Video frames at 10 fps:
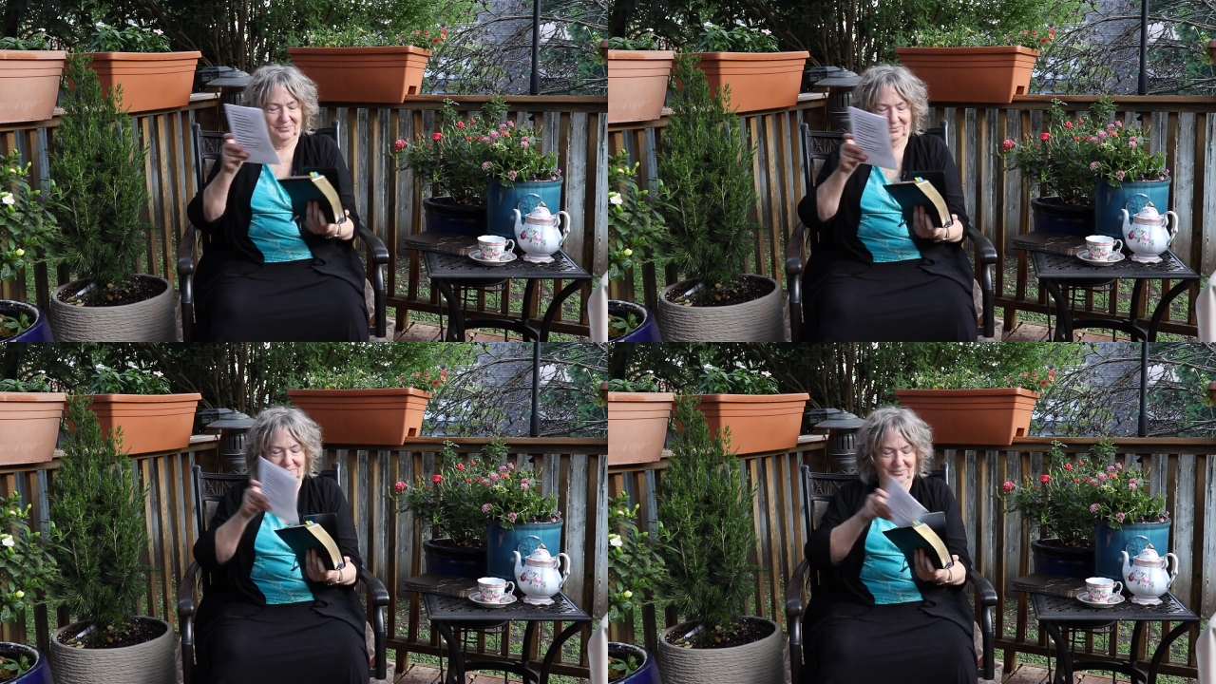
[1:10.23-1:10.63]

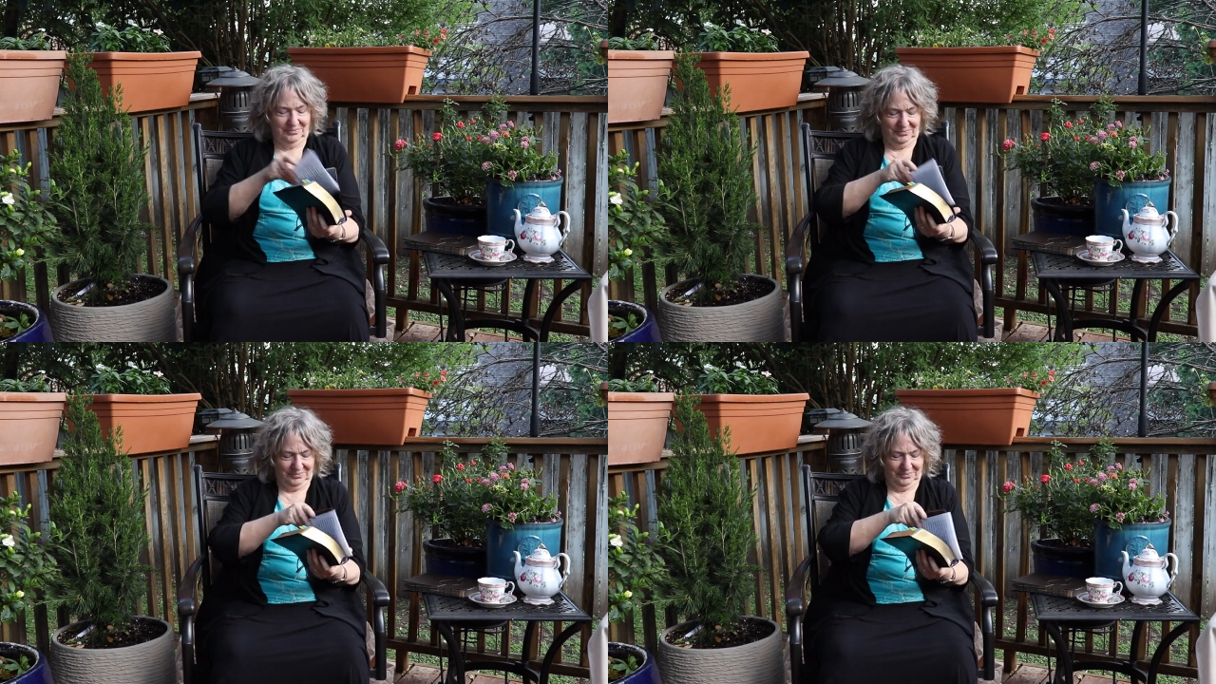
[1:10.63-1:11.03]

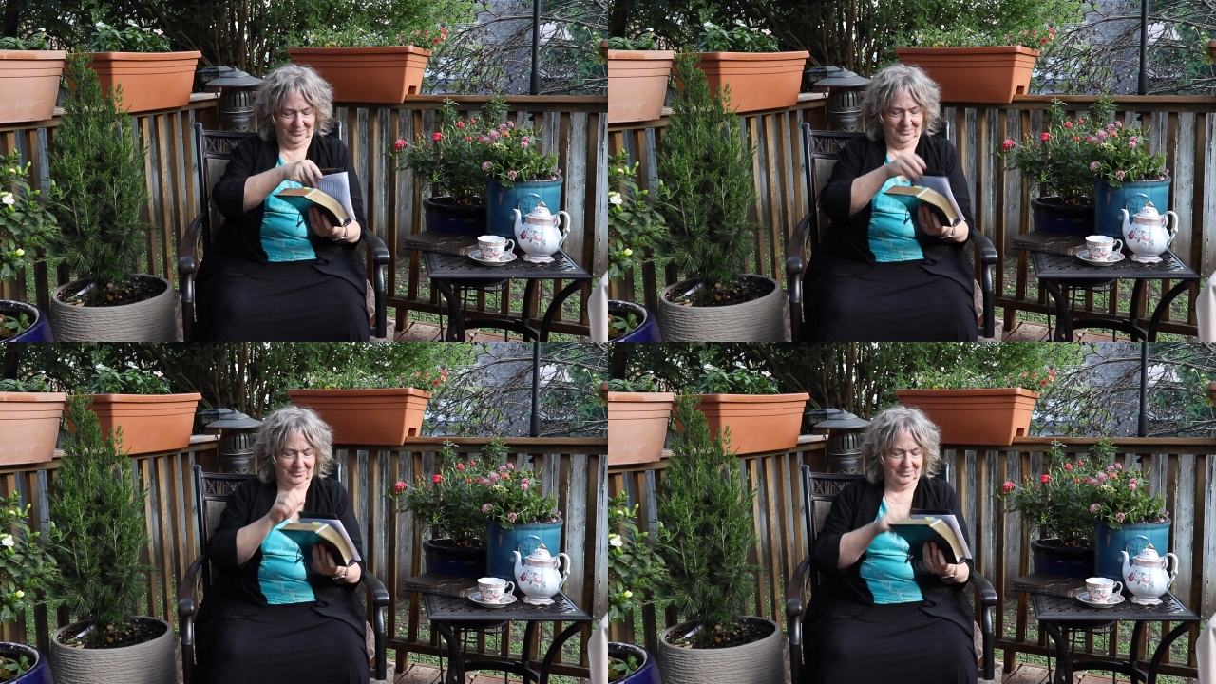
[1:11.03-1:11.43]

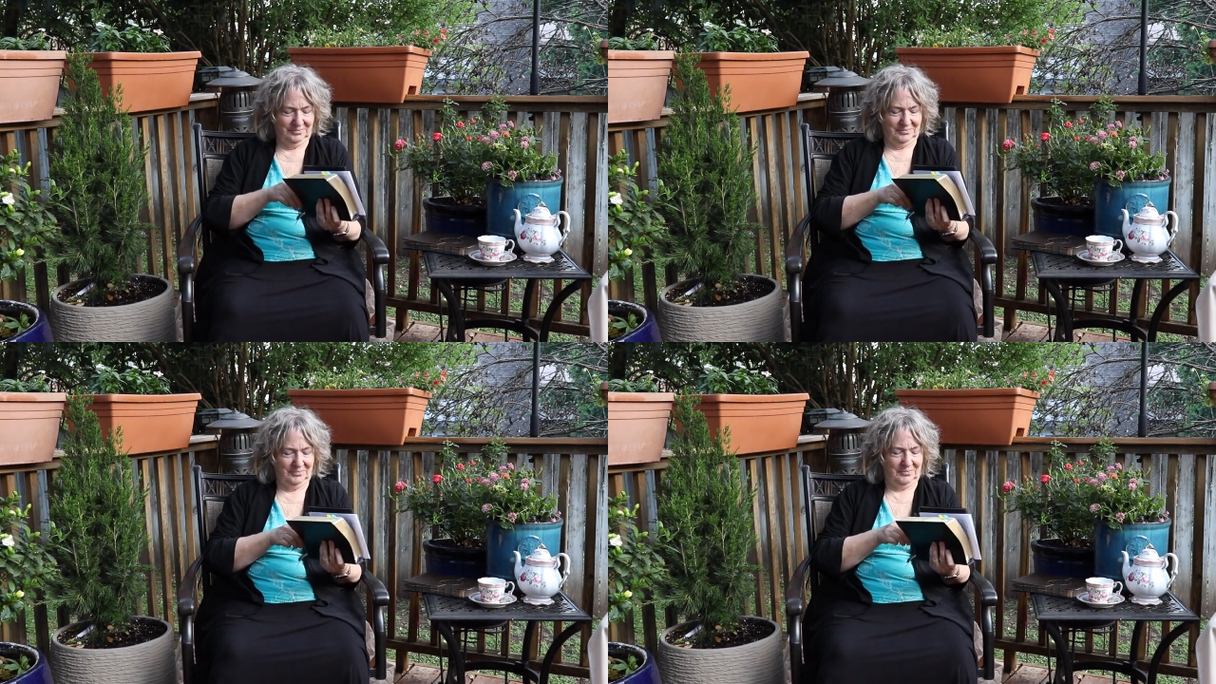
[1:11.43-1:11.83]

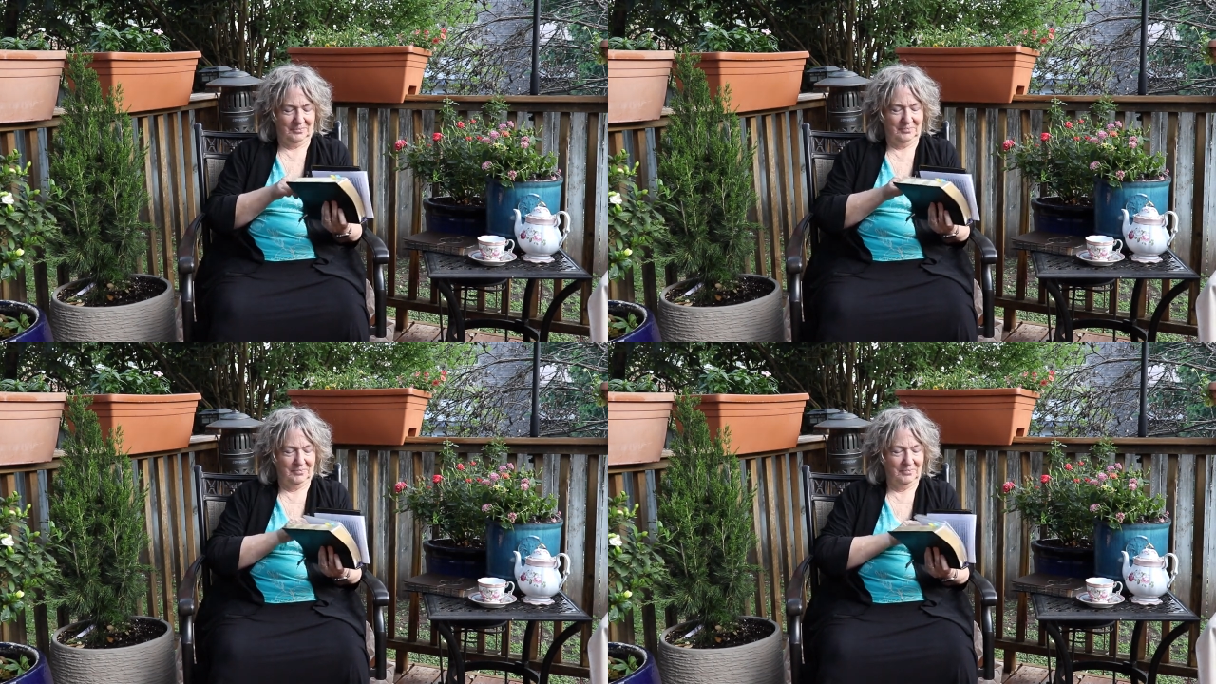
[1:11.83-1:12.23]

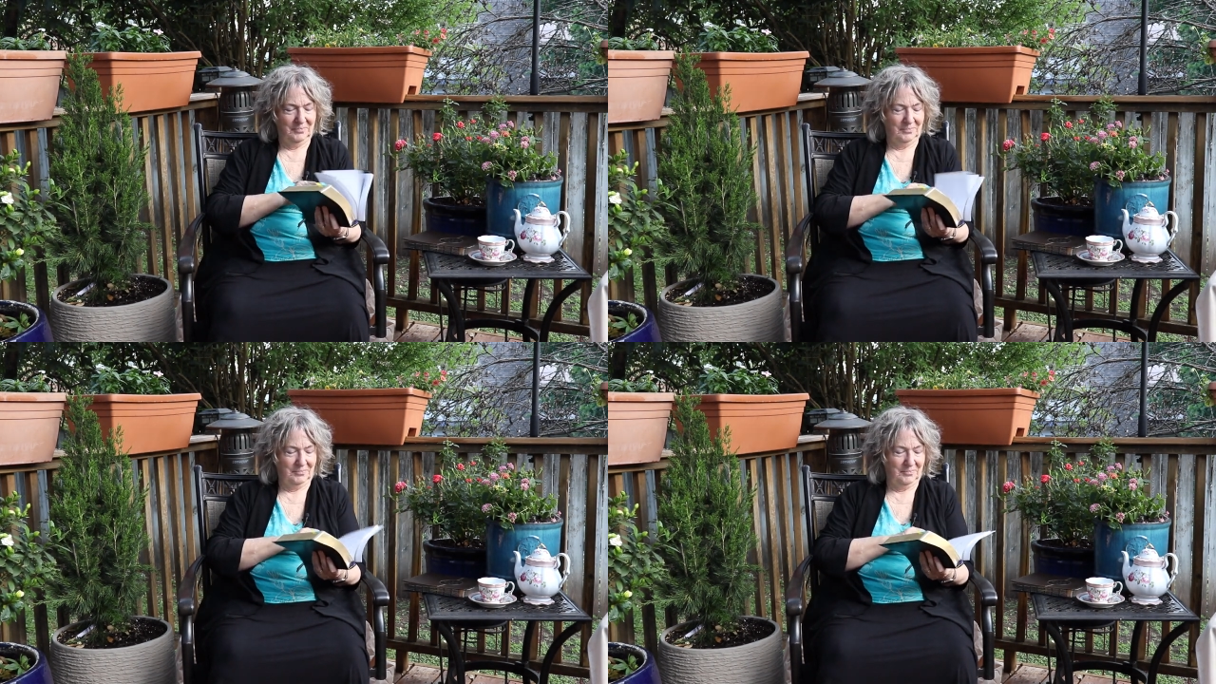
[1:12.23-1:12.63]

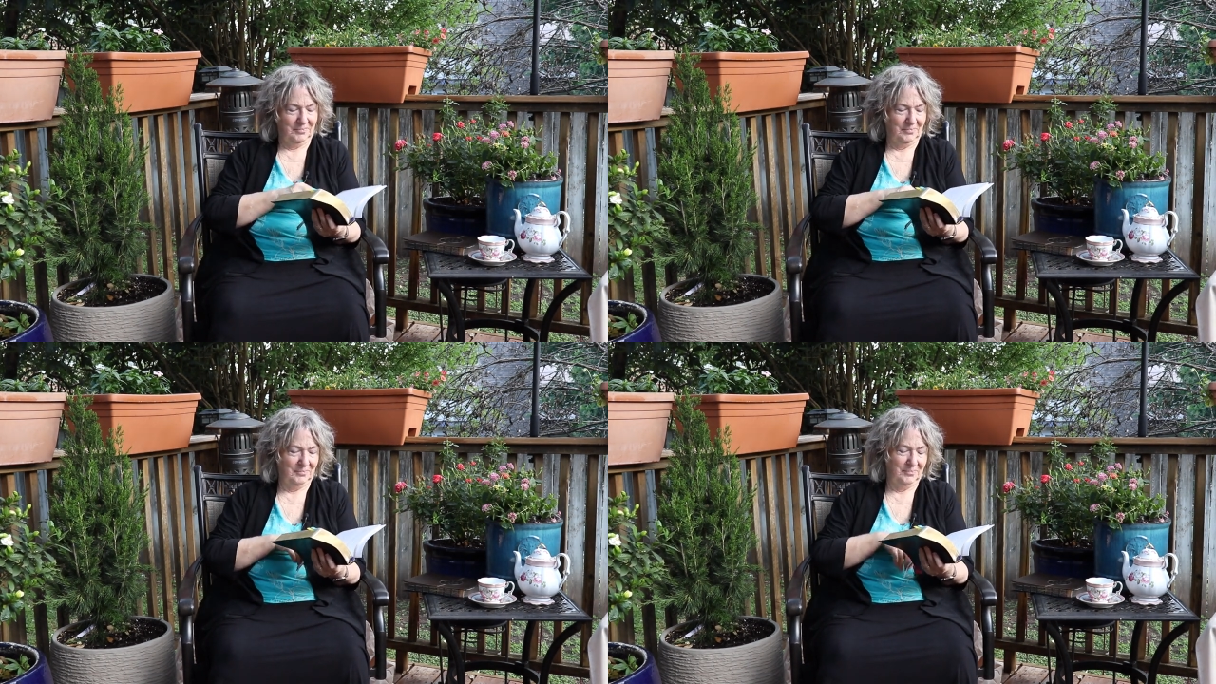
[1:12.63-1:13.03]

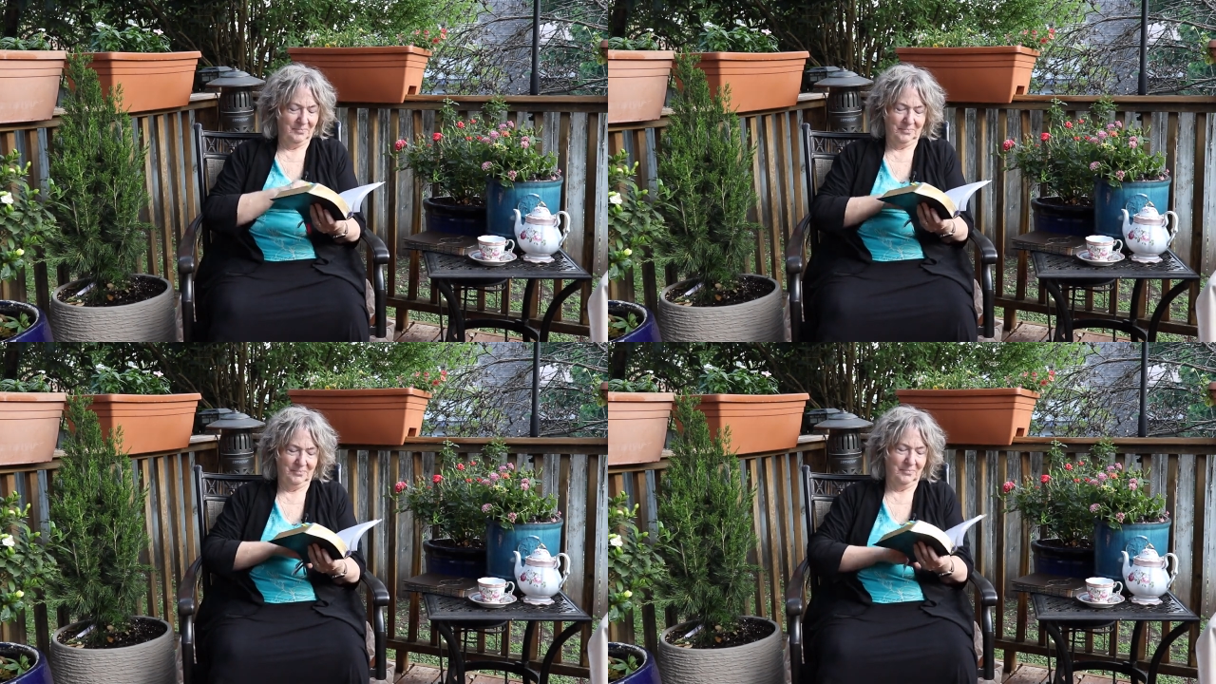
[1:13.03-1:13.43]

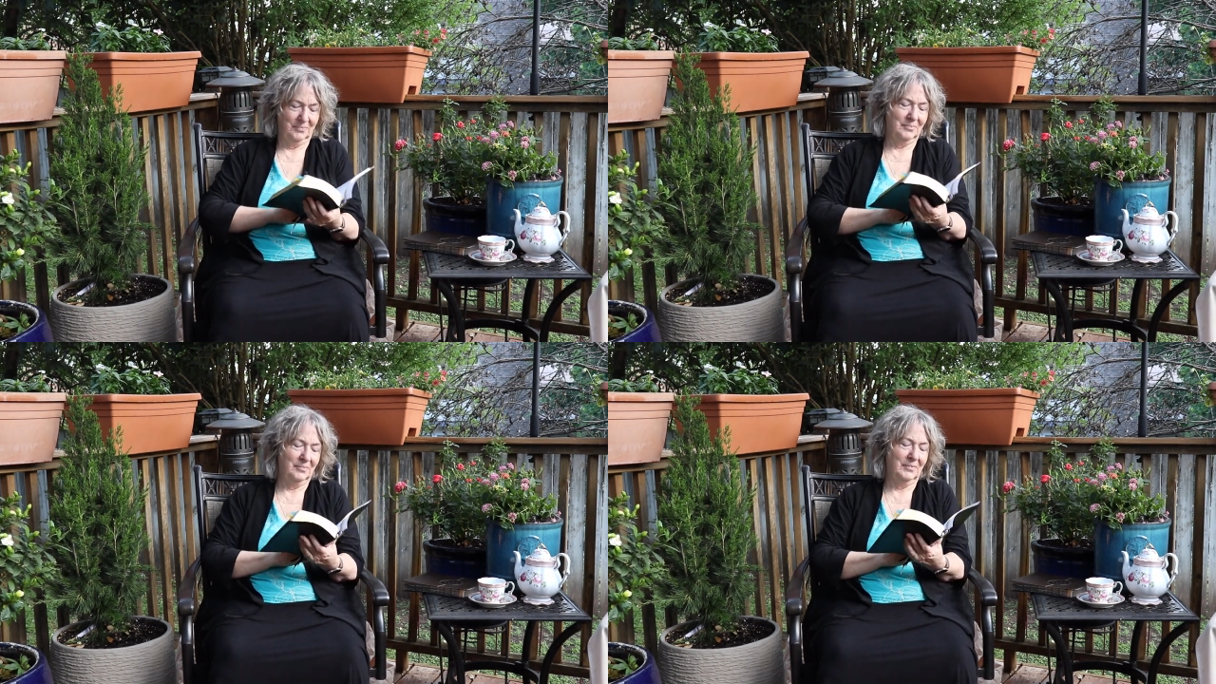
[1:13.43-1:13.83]

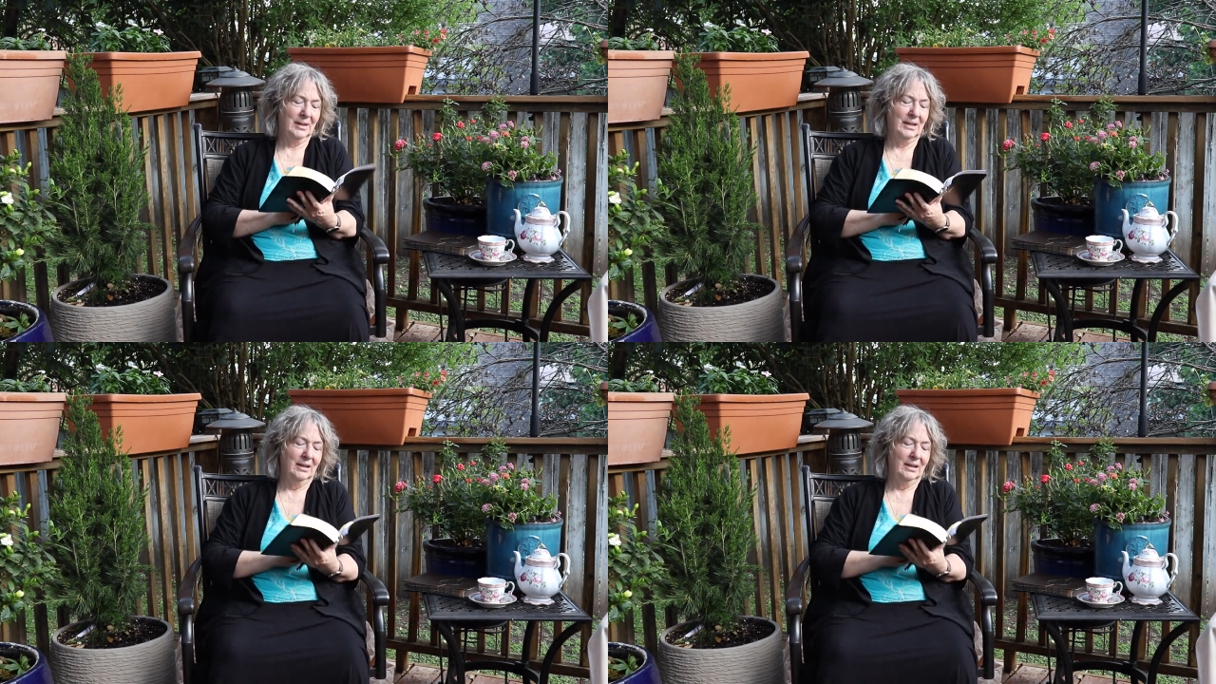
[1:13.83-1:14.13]
Nobody speaks.